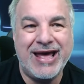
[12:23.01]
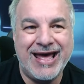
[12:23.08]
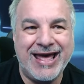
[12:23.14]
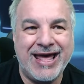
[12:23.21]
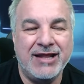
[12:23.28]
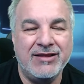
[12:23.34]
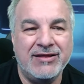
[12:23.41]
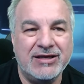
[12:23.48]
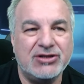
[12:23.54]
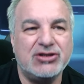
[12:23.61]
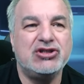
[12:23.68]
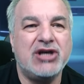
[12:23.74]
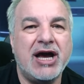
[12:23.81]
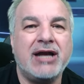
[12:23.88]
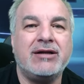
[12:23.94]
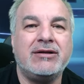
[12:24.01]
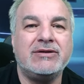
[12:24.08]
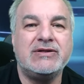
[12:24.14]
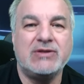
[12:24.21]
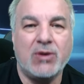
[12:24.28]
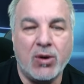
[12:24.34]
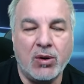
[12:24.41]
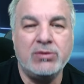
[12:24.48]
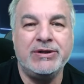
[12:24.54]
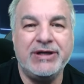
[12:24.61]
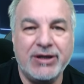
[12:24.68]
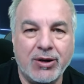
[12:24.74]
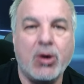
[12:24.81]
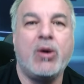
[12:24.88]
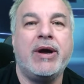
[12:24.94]
And this channel is only
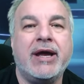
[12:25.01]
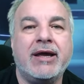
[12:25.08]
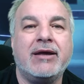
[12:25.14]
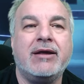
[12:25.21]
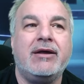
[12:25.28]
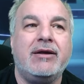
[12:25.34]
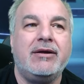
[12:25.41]
going